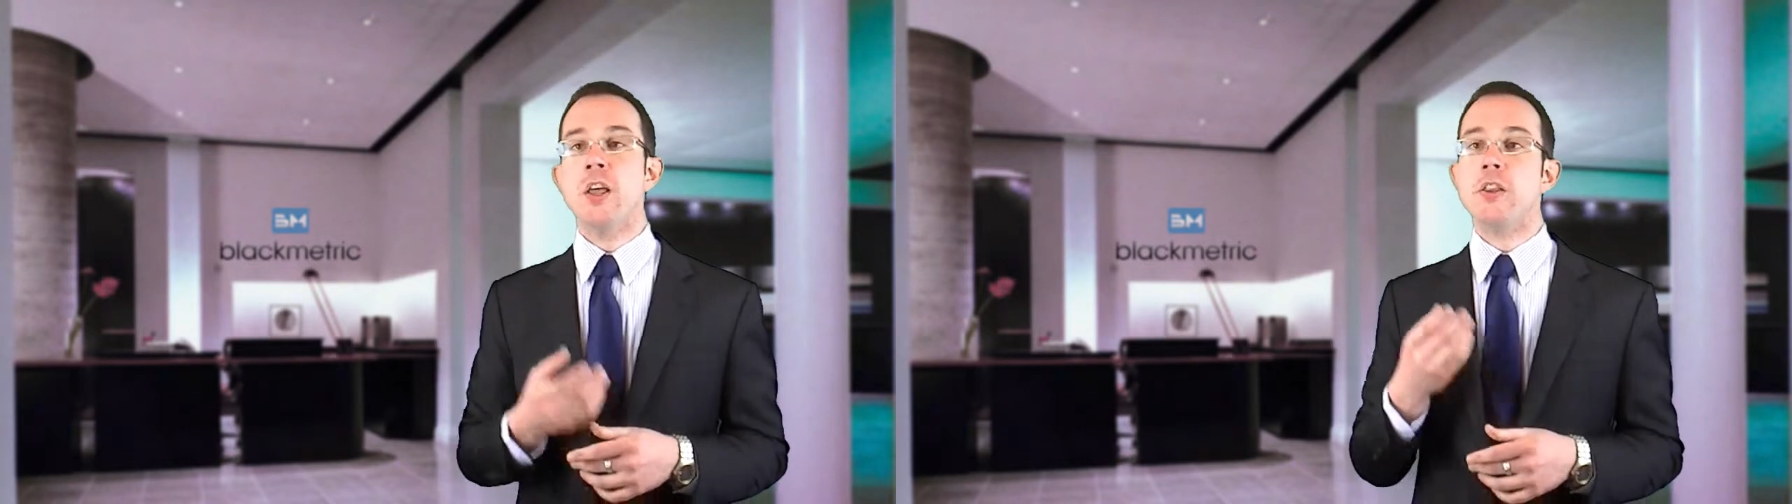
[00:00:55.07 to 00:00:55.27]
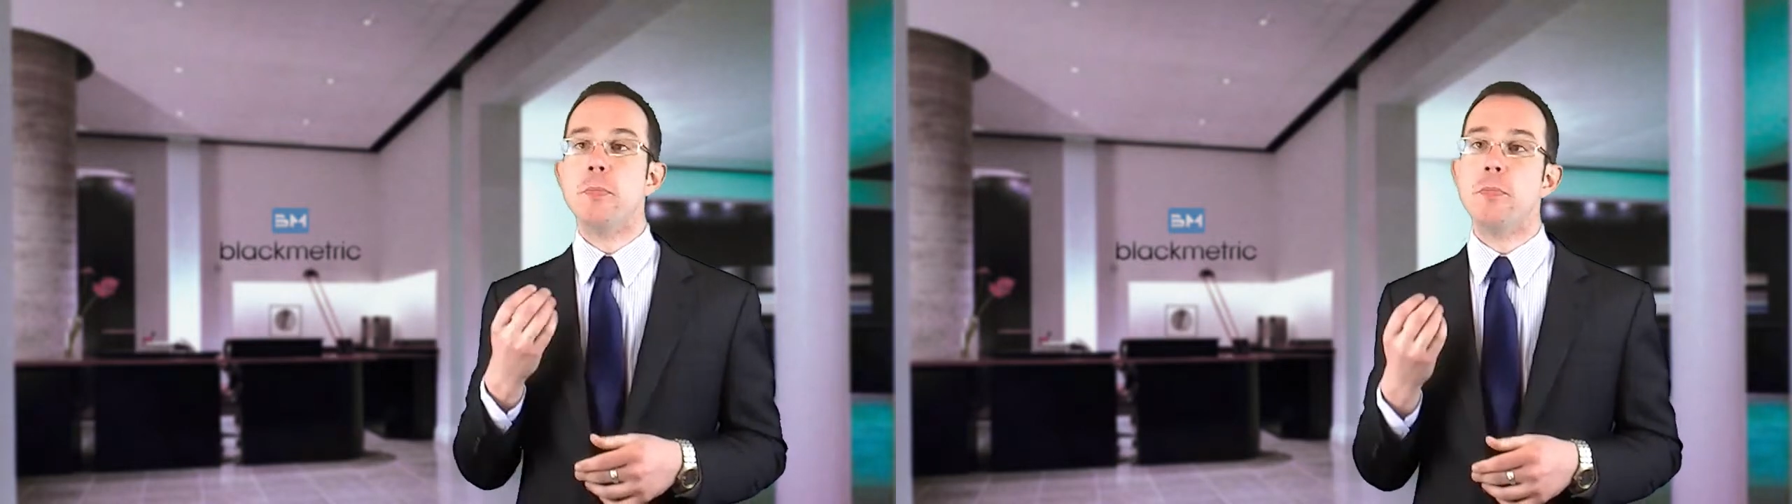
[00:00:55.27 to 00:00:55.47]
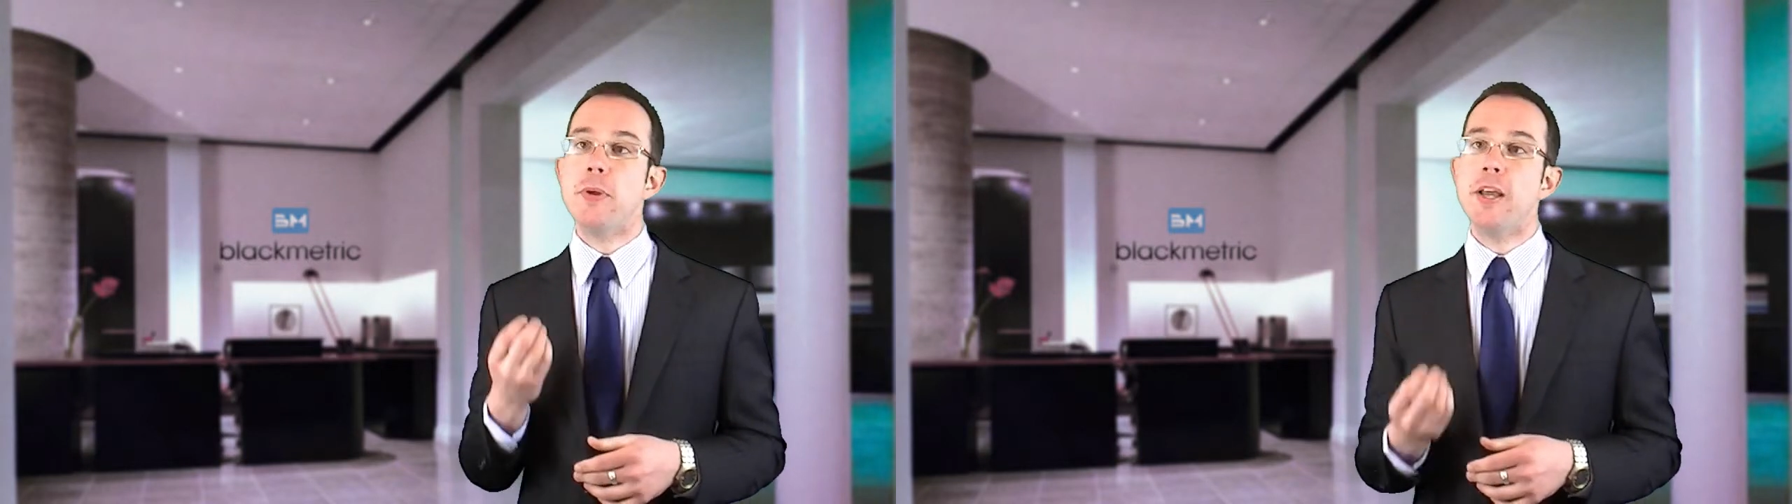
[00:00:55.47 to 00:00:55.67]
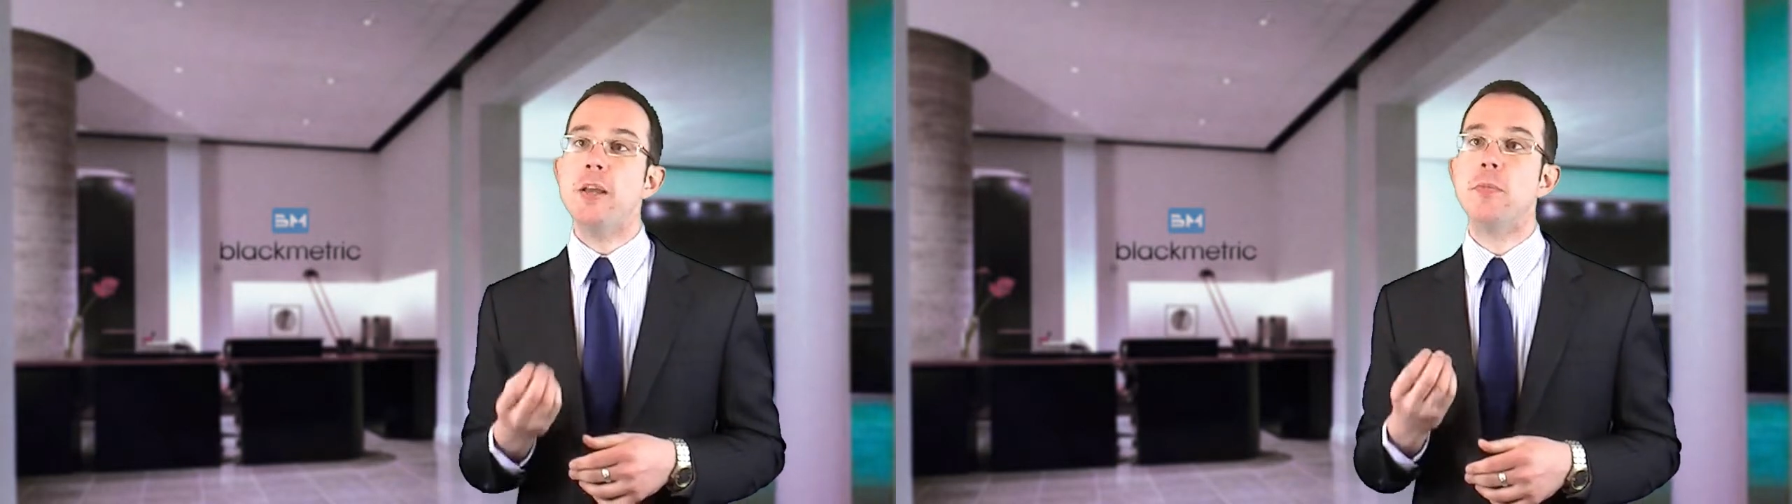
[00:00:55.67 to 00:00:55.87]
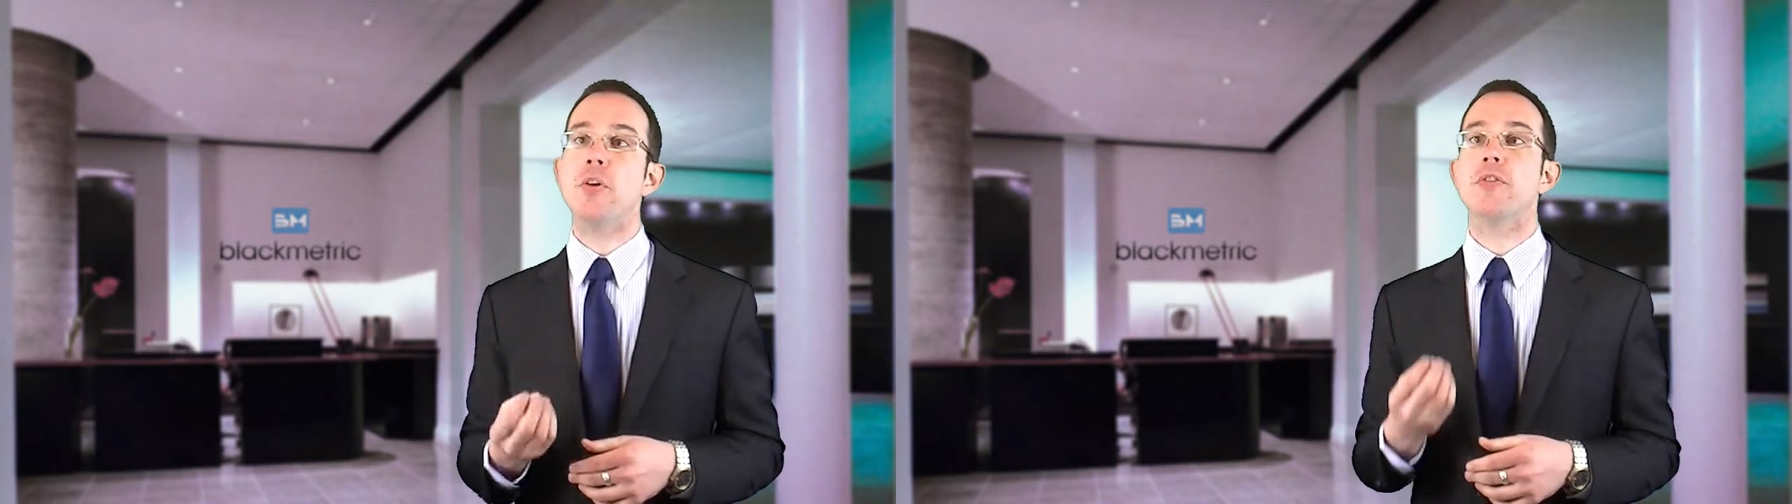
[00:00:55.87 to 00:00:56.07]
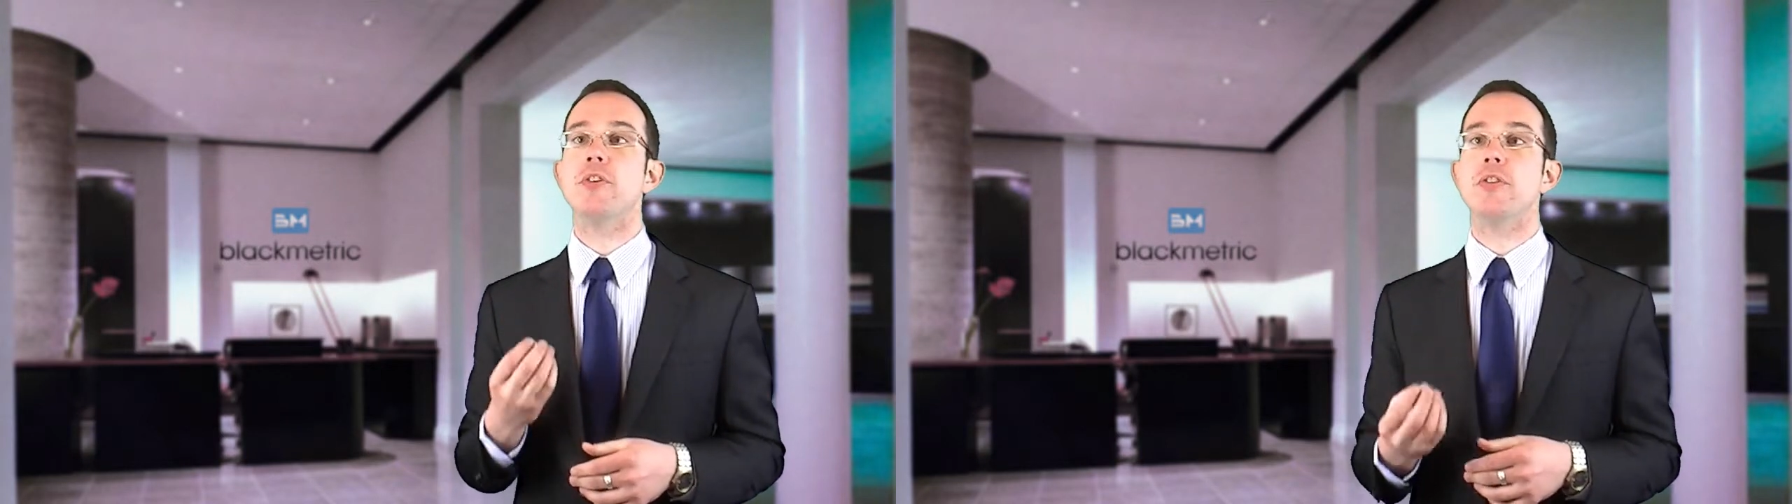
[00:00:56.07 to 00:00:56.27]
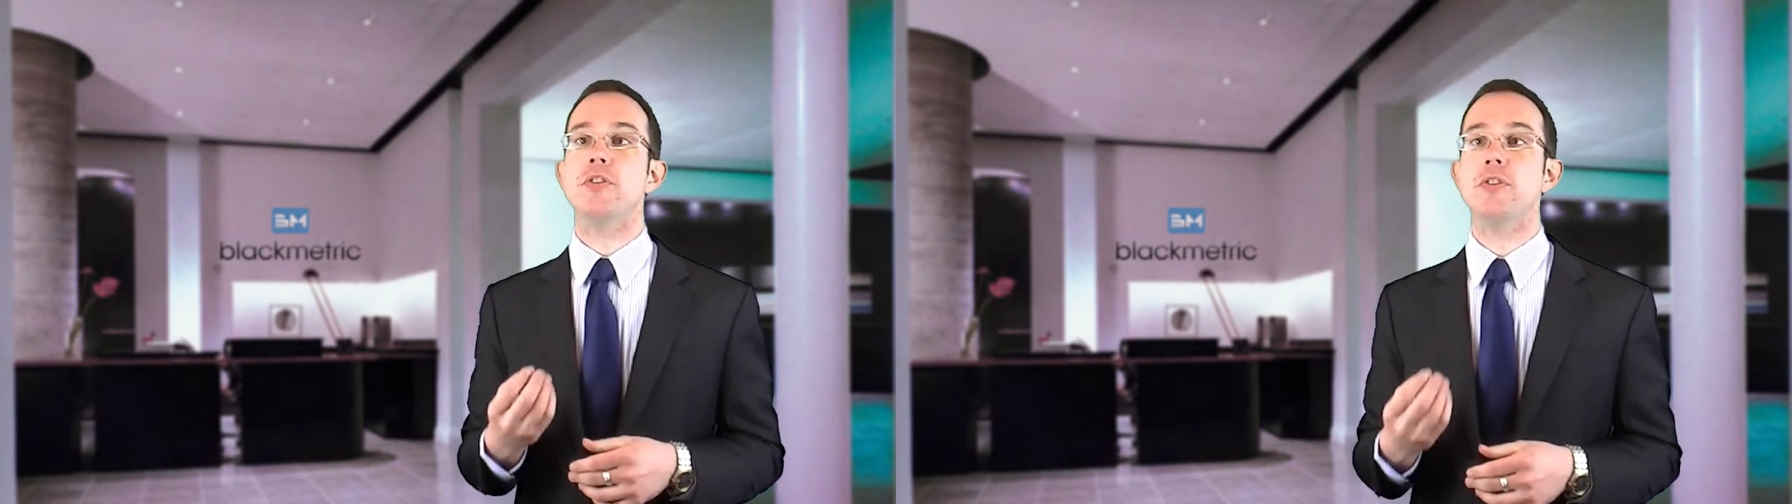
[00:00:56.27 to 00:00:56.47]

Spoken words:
The BABOK version